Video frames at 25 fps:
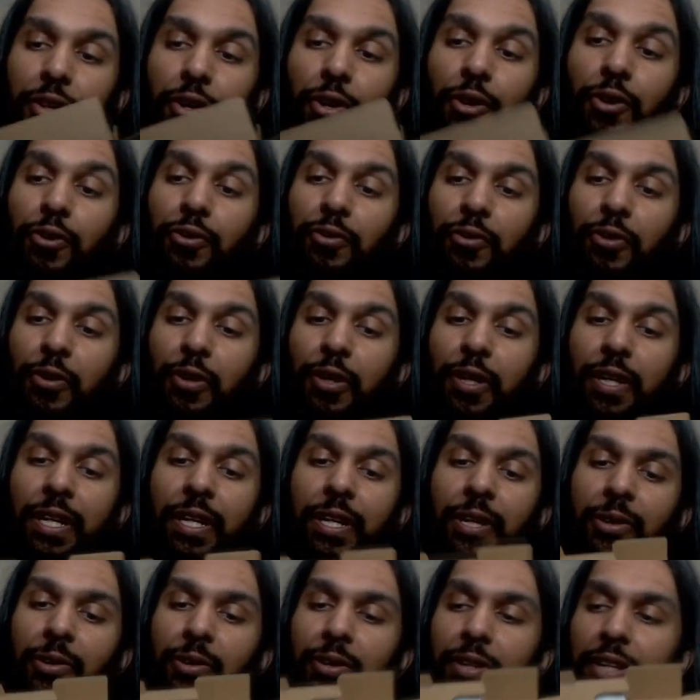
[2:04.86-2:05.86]
over
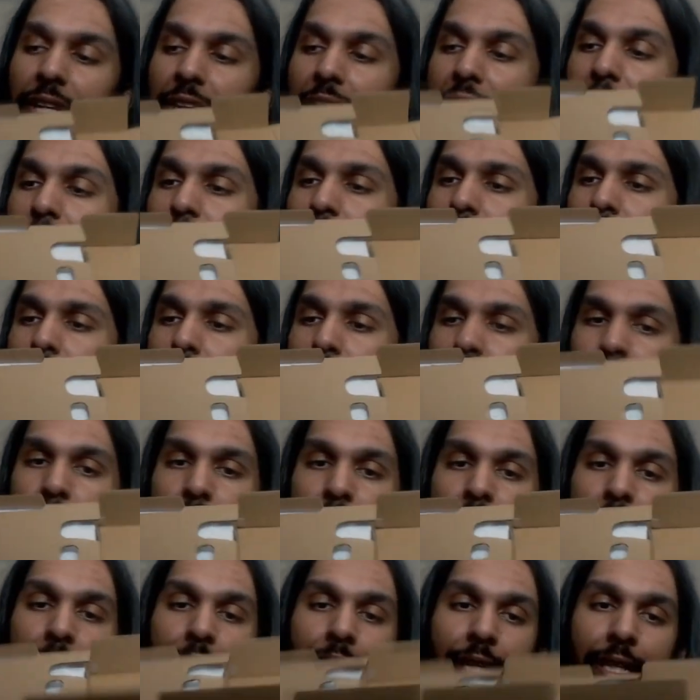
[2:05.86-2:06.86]
here now,
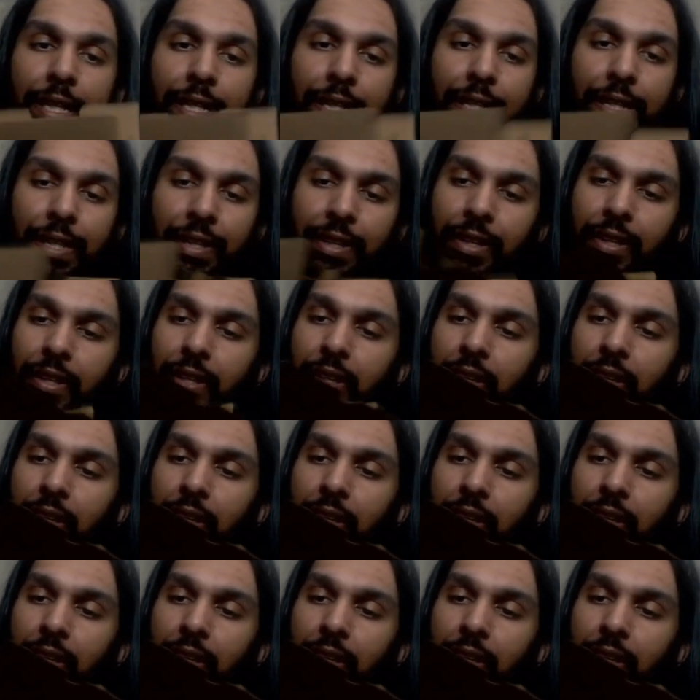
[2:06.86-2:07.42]
behind